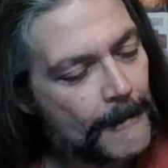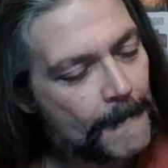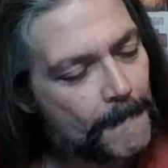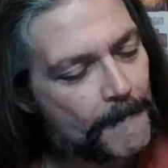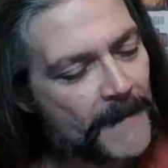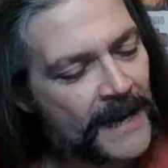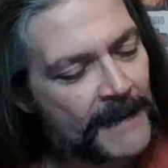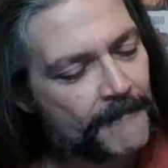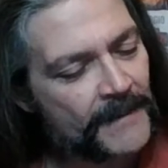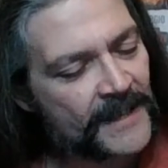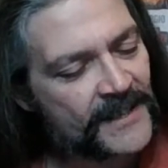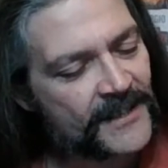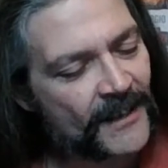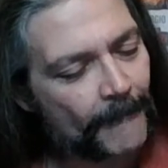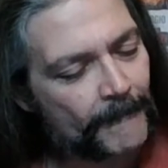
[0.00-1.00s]
may be
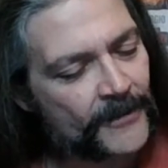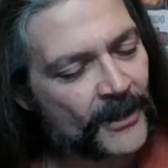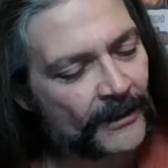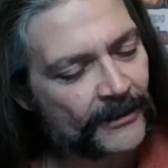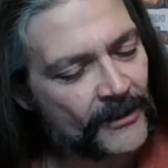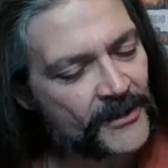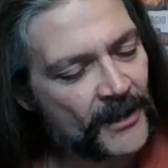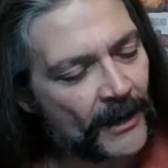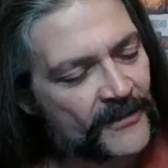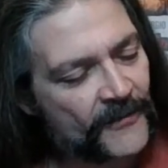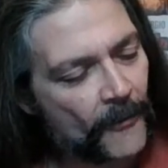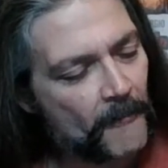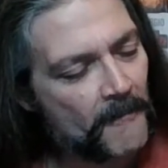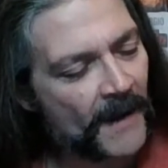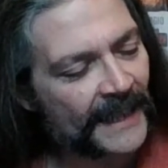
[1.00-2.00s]
subject to such
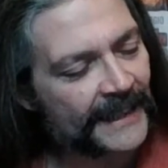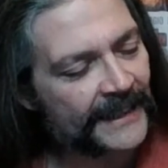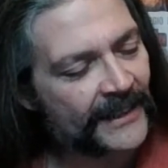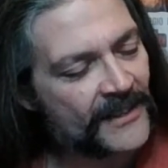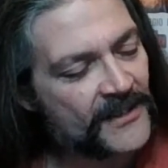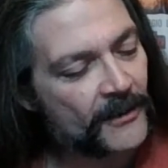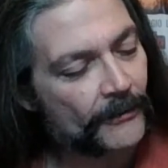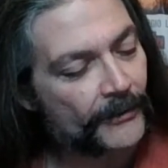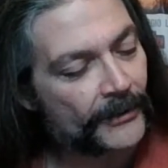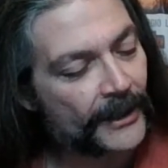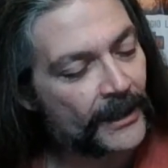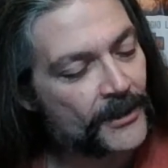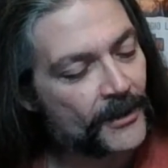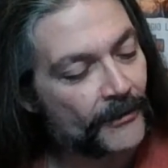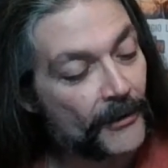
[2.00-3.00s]
formalities,
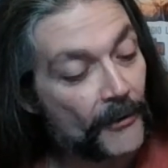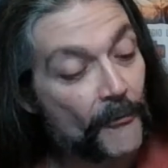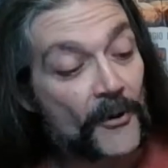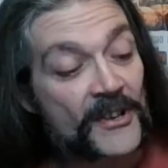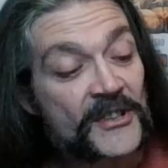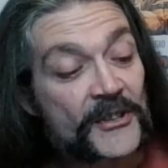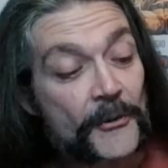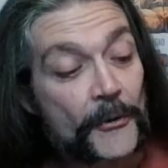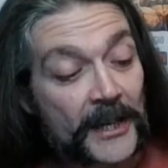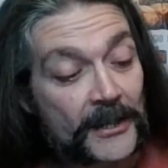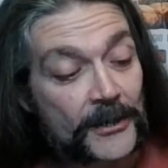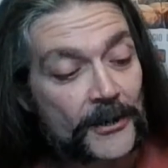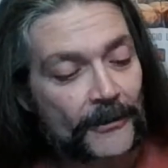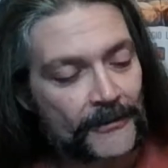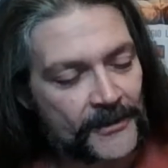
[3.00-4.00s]
conditions,
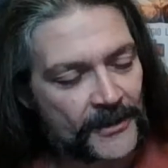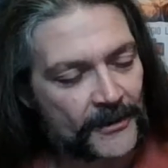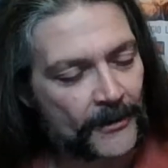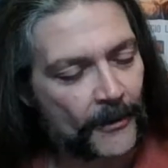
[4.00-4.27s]
restrictions,